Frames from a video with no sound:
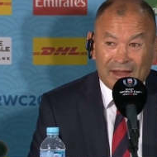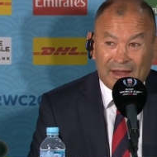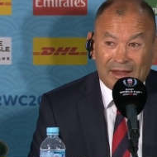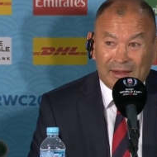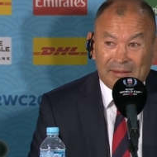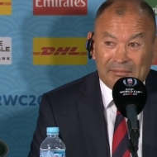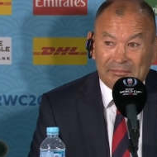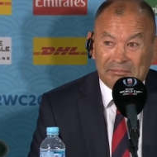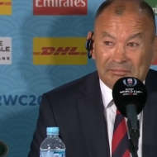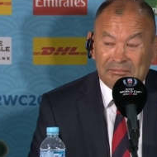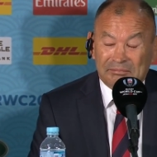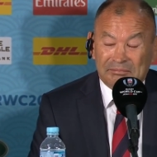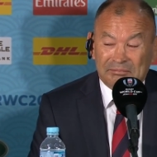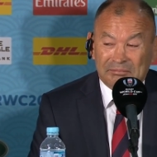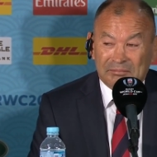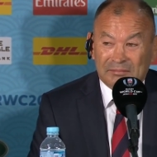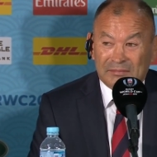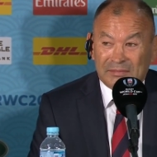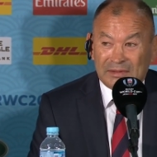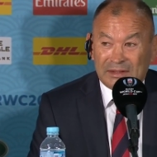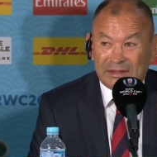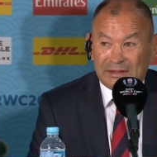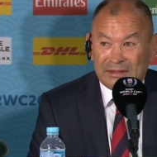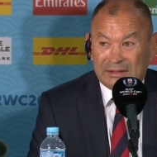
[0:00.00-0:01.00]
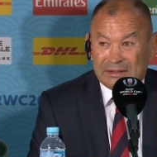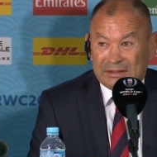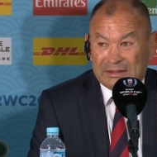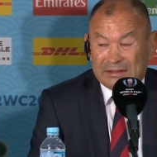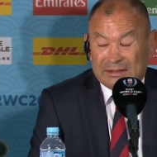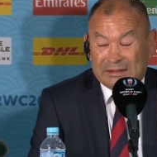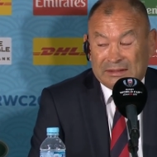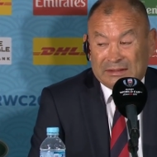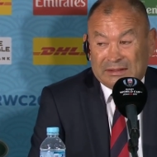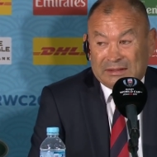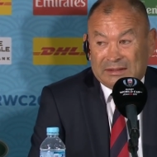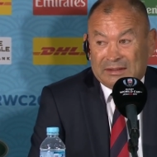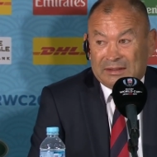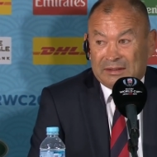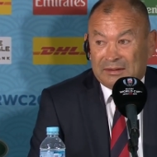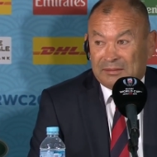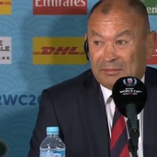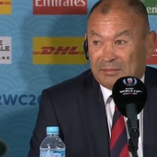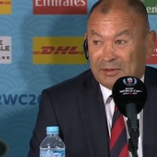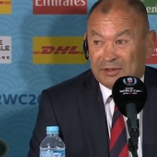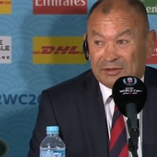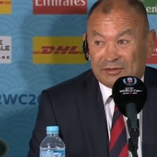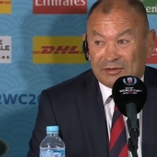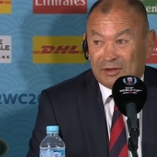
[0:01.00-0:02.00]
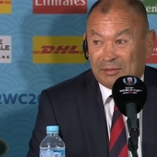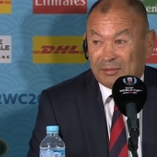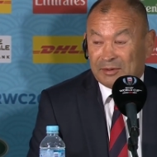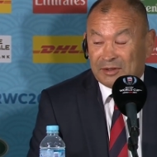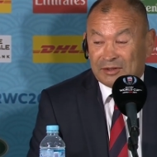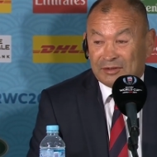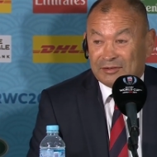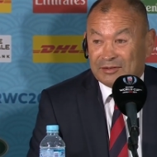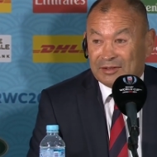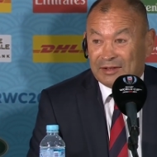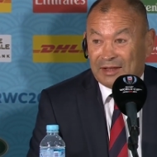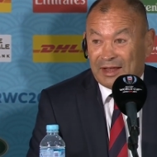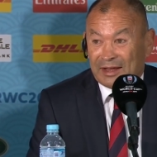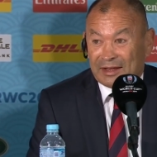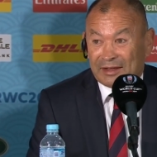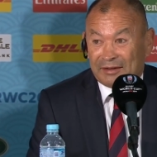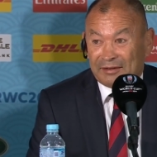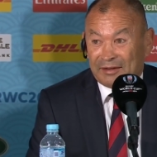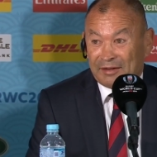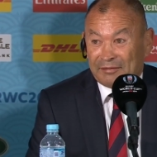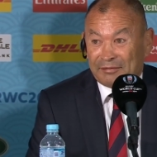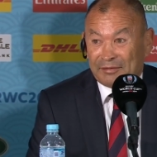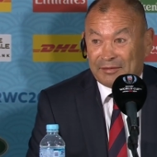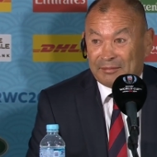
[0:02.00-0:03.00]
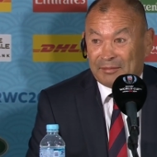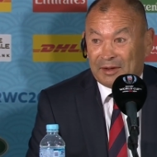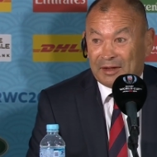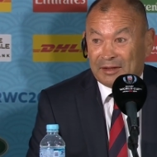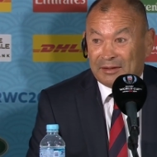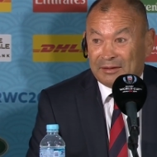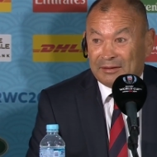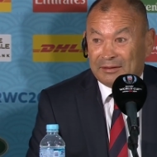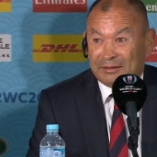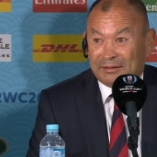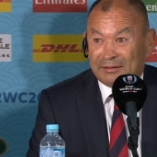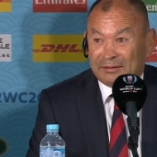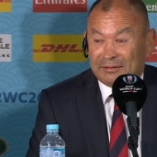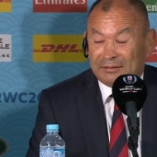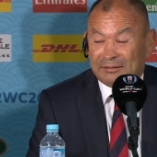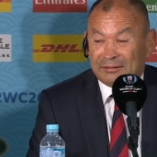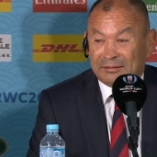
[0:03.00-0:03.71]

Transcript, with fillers: Um, But it's not because of lack of effort, mate.